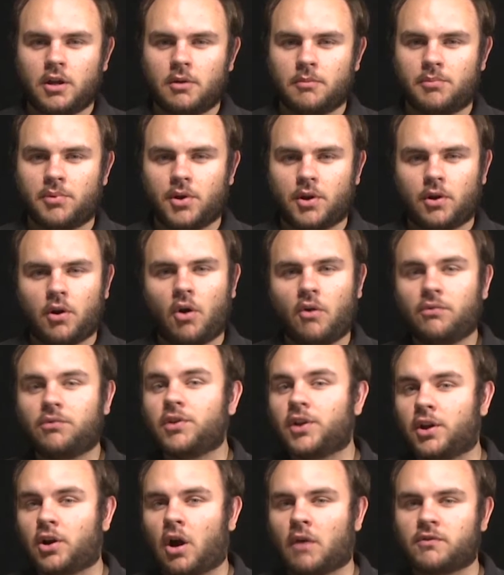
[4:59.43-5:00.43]
but
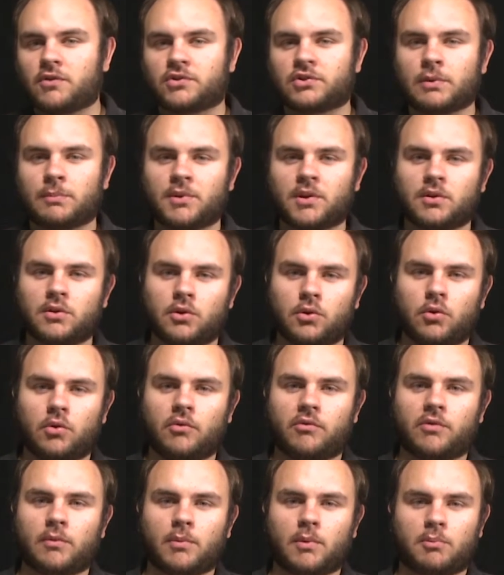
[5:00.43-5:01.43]
hopefully it offers something
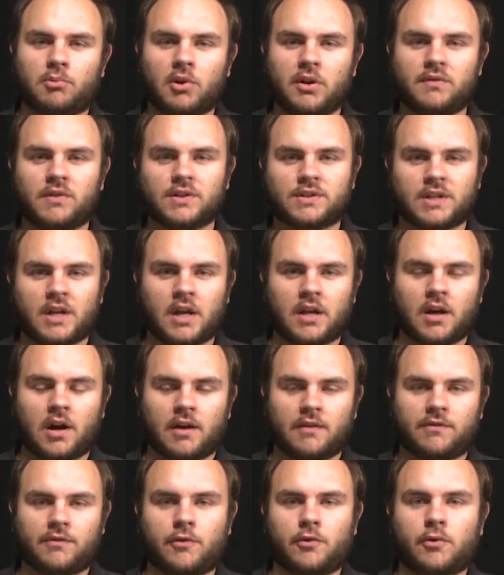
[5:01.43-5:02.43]
new from the previous
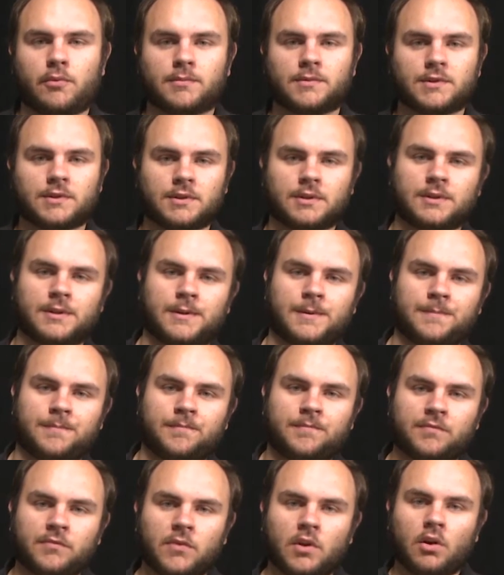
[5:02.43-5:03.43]
AI films.
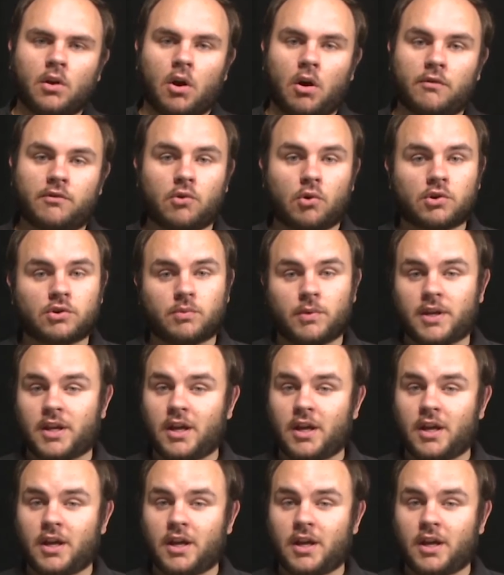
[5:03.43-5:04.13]
Of course, we